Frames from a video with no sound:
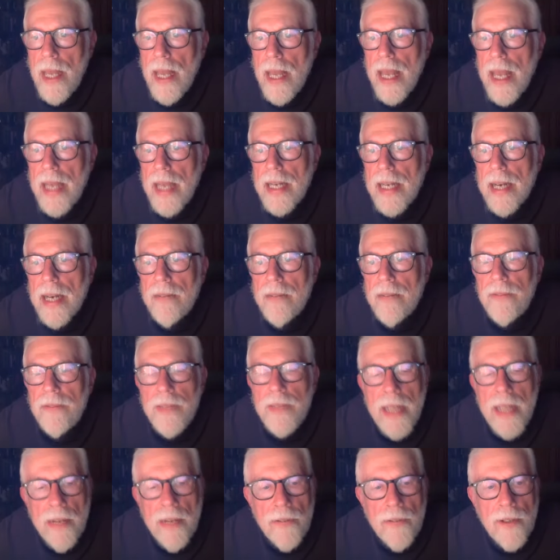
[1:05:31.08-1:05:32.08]
And I've
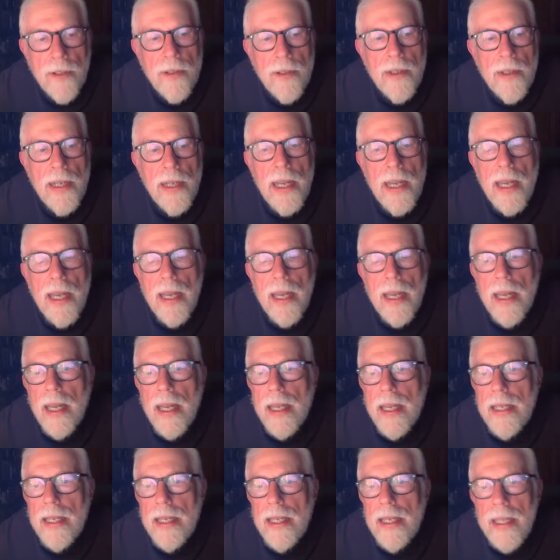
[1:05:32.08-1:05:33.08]
never
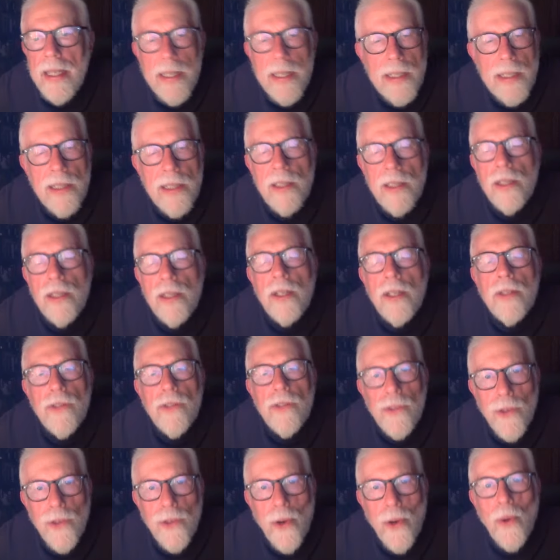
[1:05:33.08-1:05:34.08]
eaten
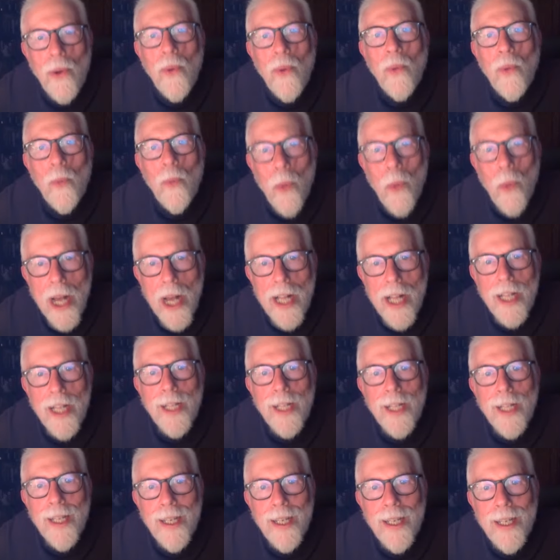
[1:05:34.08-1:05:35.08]
so
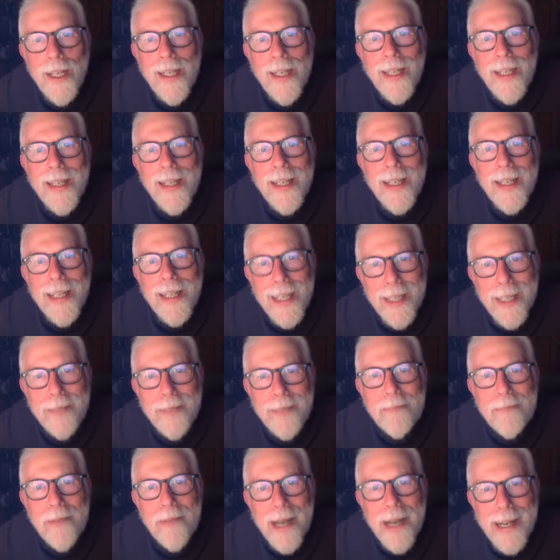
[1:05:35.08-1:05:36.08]
well in
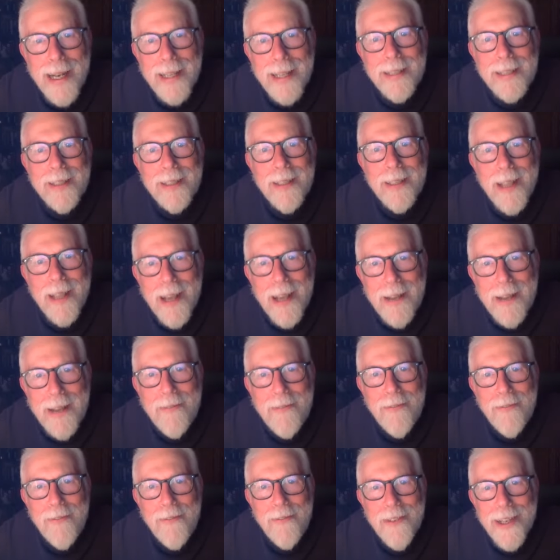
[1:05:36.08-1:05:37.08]
my
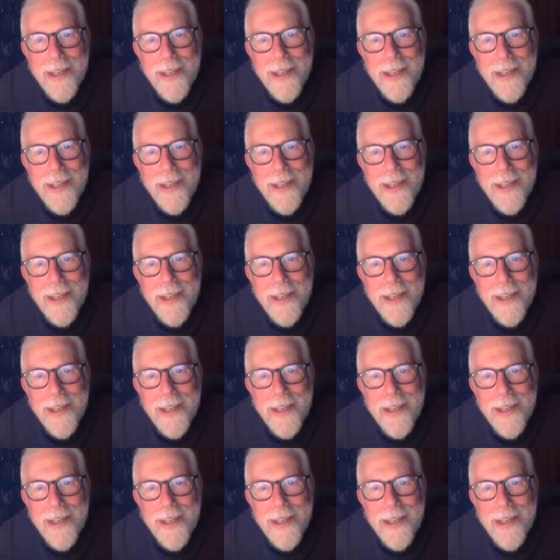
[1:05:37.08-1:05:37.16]
life.